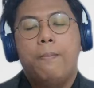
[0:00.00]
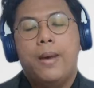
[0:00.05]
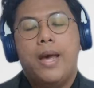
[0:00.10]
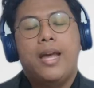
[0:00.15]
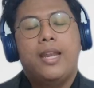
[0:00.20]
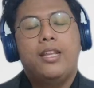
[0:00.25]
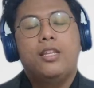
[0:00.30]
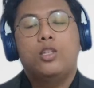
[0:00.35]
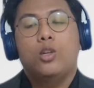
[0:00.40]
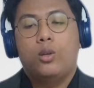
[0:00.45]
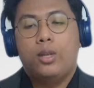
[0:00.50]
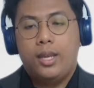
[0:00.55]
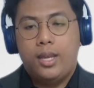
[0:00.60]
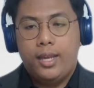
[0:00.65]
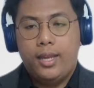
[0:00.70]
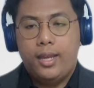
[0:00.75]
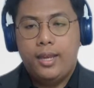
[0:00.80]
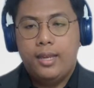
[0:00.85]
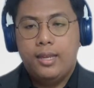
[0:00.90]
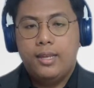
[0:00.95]
but it's
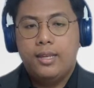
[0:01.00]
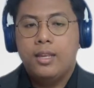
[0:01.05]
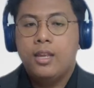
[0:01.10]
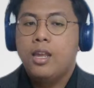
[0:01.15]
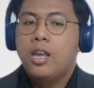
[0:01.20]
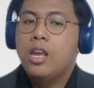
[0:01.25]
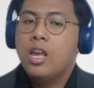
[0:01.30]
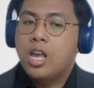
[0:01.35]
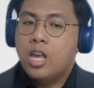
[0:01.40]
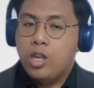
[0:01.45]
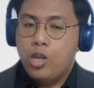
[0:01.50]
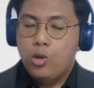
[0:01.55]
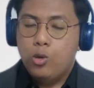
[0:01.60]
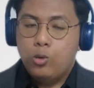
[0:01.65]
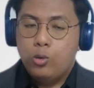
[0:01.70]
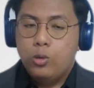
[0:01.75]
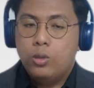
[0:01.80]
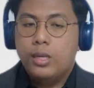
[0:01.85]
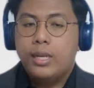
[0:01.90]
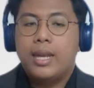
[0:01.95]
okay.
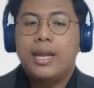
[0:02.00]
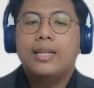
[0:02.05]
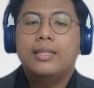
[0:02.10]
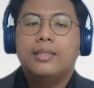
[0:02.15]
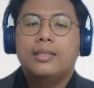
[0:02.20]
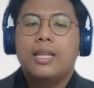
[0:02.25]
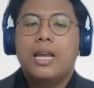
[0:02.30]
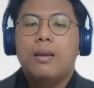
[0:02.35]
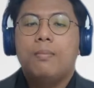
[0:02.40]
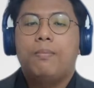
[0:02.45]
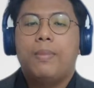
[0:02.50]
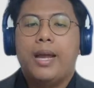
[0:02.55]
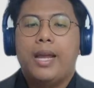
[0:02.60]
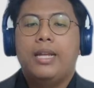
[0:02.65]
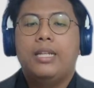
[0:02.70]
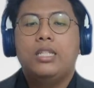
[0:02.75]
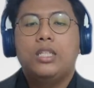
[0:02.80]
You can start by